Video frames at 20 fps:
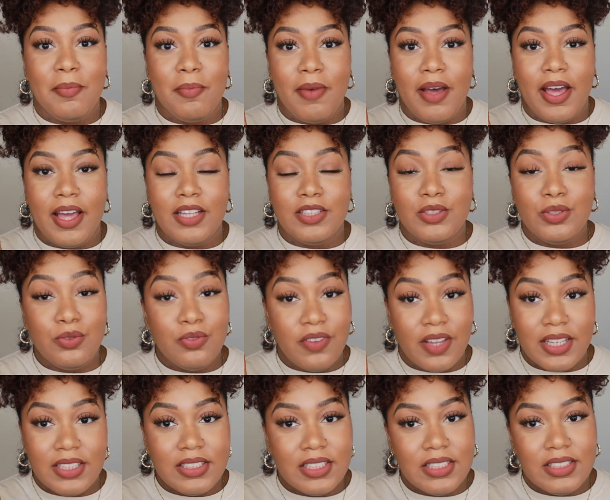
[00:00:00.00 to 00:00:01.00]
my Too
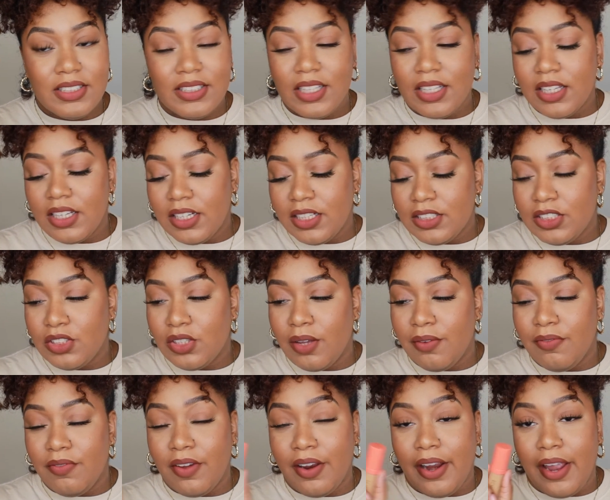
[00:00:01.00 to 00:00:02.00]
Faced concealer, so
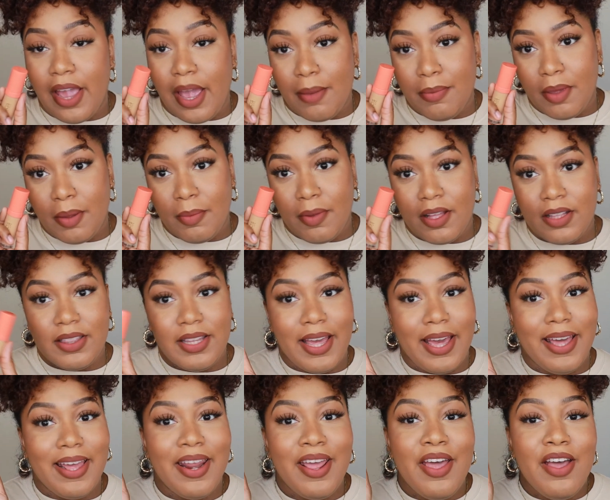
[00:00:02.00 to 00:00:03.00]
I'm very happy about
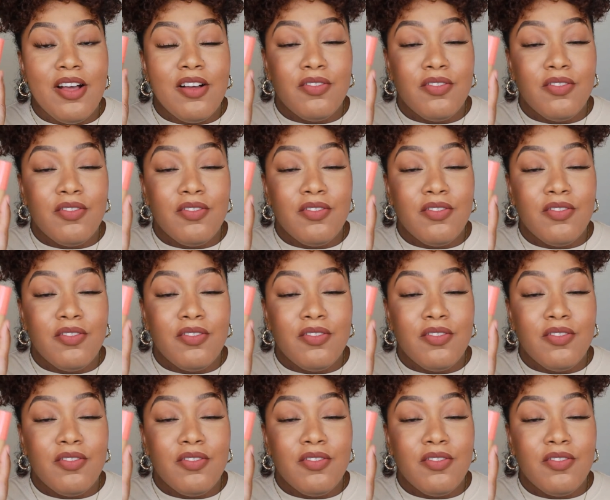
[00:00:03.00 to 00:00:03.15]
that.